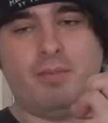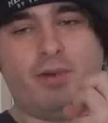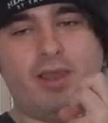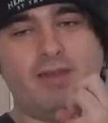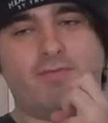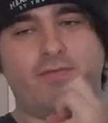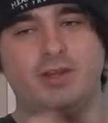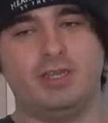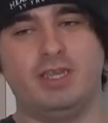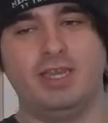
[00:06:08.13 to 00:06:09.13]
But for
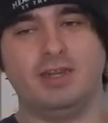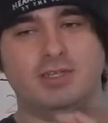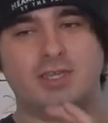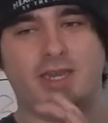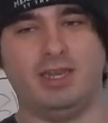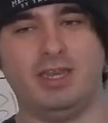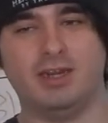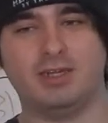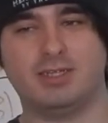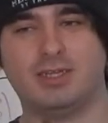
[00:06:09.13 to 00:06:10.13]
years and
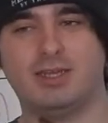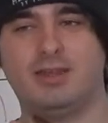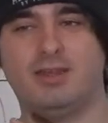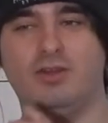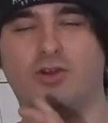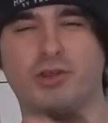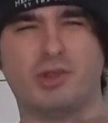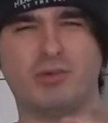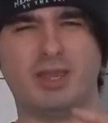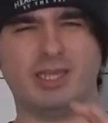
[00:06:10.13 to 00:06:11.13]
years, North
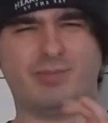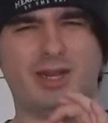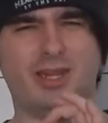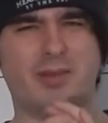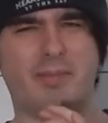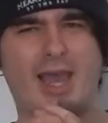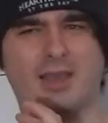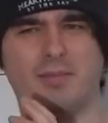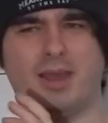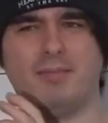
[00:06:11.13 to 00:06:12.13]
Korea has been in the
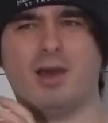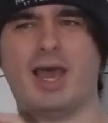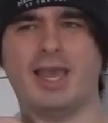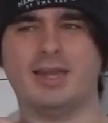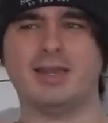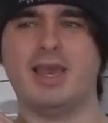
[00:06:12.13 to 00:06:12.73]
back of my mind.